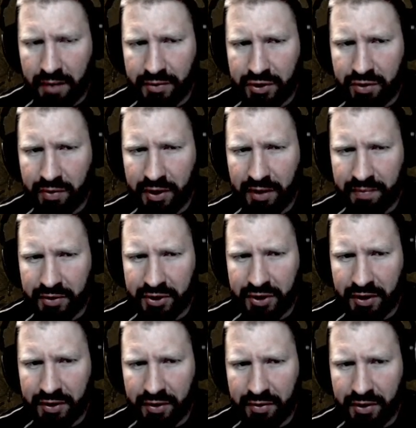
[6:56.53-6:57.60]

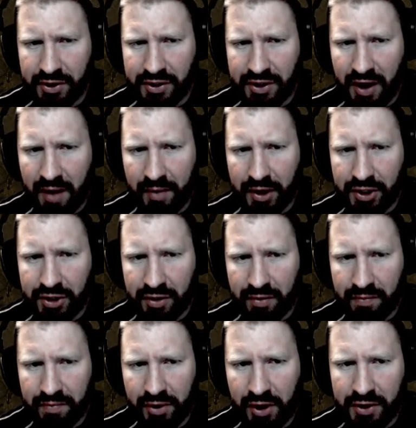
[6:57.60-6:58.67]
20% increased damage,
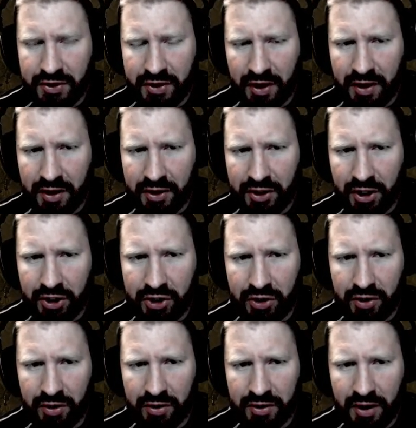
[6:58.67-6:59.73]
plus an
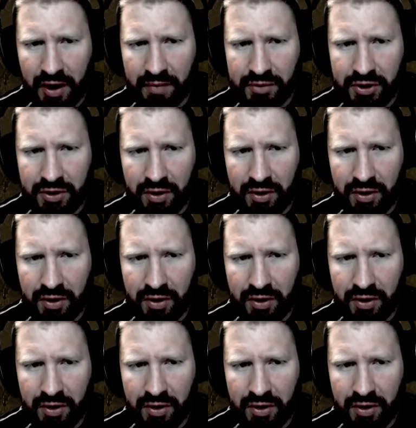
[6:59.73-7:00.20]
additional times